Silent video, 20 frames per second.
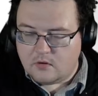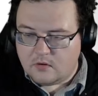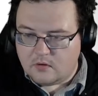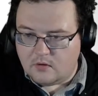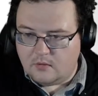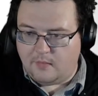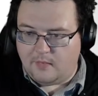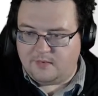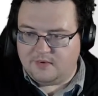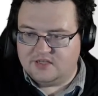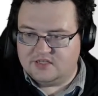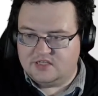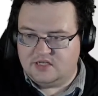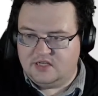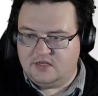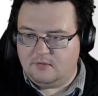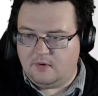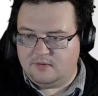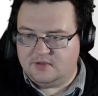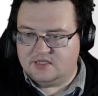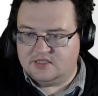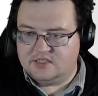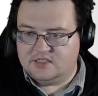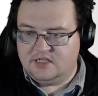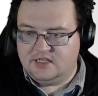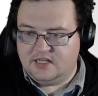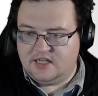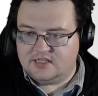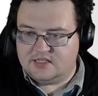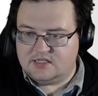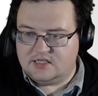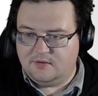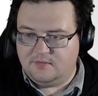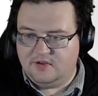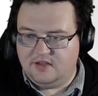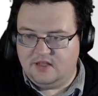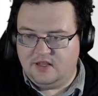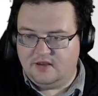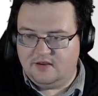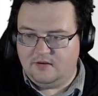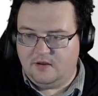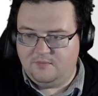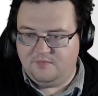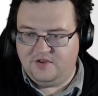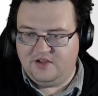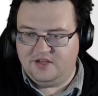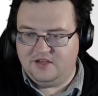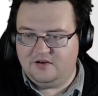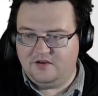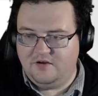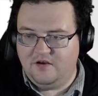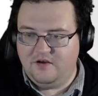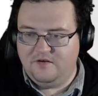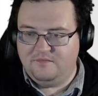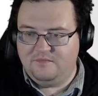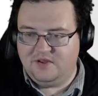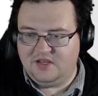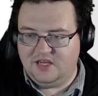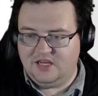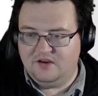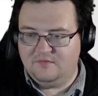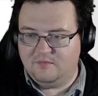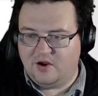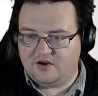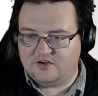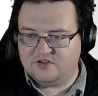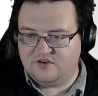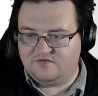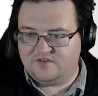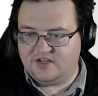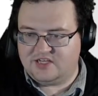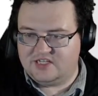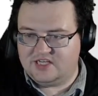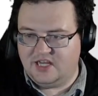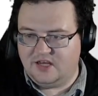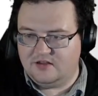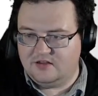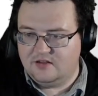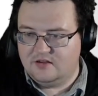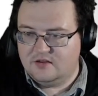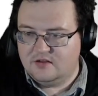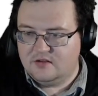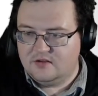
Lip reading: well, maybe it doesn't need that sum in there. I'm thinking of Microsoft Excel.